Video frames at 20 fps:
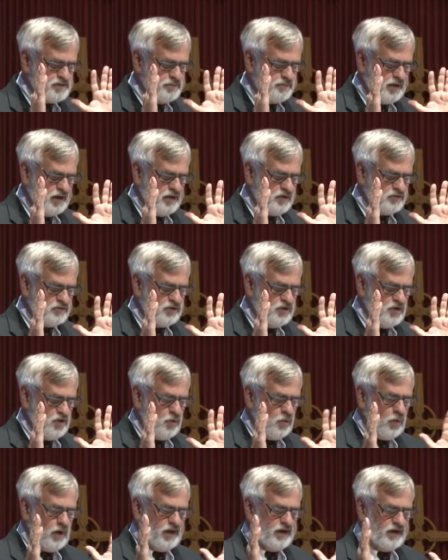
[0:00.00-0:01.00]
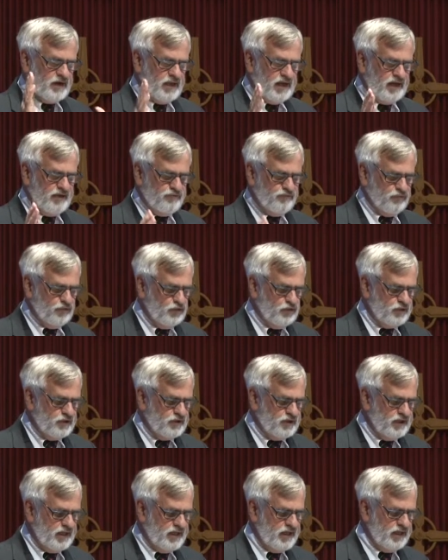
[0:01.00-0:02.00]
about what life
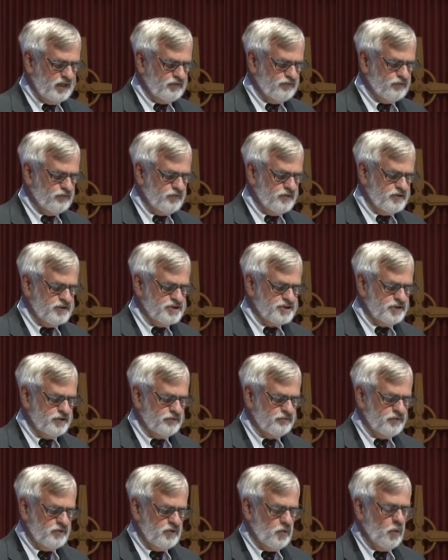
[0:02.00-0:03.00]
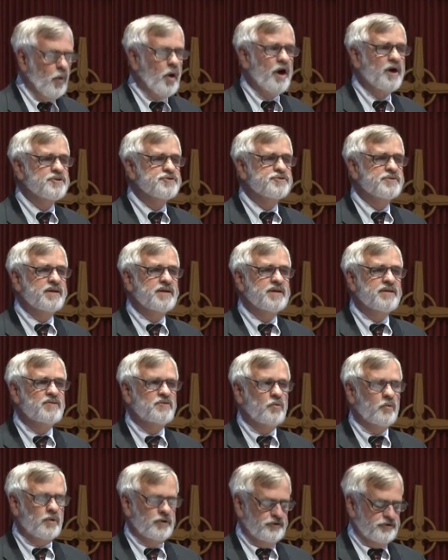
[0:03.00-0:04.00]
looked like for the children wandering in
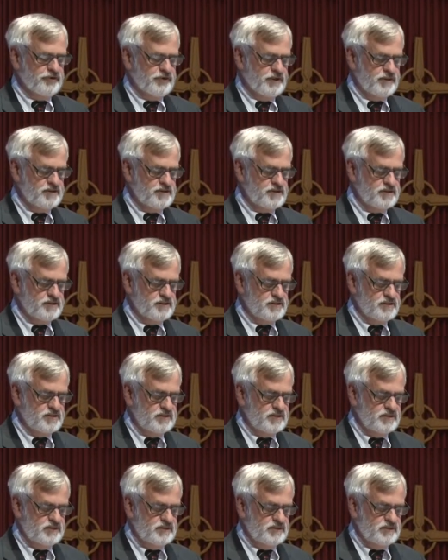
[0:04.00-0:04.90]
the wilderness